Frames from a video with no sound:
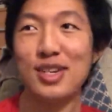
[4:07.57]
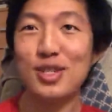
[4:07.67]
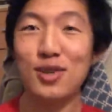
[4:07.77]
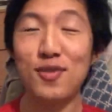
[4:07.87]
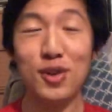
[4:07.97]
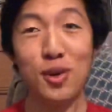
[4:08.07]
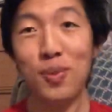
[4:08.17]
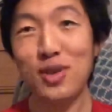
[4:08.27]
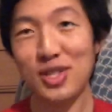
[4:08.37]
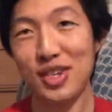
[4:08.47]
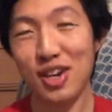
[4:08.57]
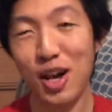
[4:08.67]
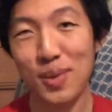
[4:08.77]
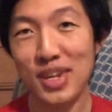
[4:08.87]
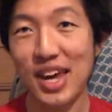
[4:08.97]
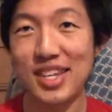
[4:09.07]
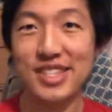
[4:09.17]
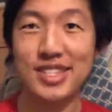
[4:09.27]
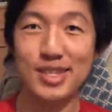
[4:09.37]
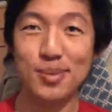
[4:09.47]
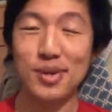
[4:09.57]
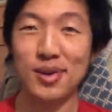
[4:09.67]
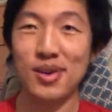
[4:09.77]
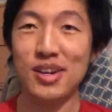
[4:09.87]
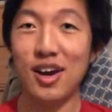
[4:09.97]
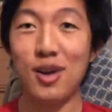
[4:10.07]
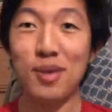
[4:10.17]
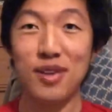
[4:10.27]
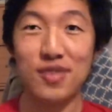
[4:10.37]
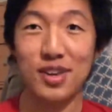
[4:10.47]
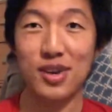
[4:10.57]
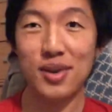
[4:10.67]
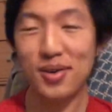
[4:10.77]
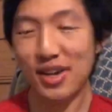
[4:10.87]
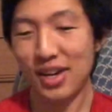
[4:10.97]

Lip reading: So if you're posting a comment and it's disappearing on my video,